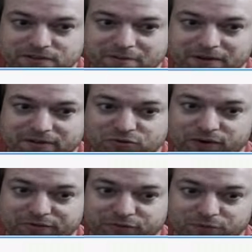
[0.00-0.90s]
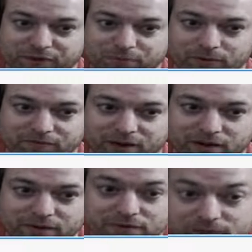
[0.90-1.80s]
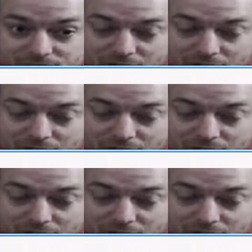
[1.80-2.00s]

I mean, it's great for the reprint value.